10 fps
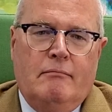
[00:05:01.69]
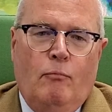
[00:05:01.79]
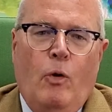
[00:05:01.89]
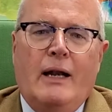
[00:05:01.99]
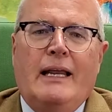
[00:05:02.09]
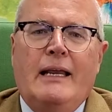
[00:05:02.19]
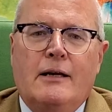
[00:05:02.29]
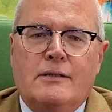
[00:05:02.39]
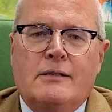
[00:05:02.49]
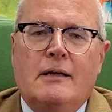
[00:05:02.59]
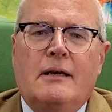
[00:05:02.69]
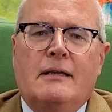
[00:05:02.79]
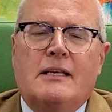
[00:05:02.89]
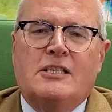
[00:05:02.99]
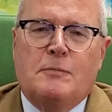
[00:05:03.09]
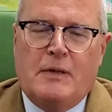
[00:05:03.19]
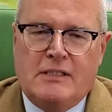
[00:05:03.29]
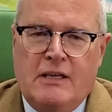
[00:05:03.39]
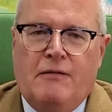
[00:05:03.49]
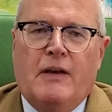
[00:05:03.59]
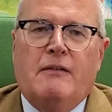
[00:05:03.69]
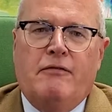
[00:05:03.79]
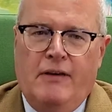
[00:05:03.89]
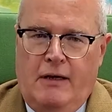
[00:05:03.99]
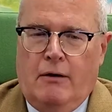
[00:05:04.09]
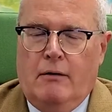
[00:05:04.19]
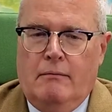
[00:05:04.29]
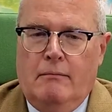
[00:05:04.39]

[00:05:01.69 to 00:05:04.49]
what is the specific fear?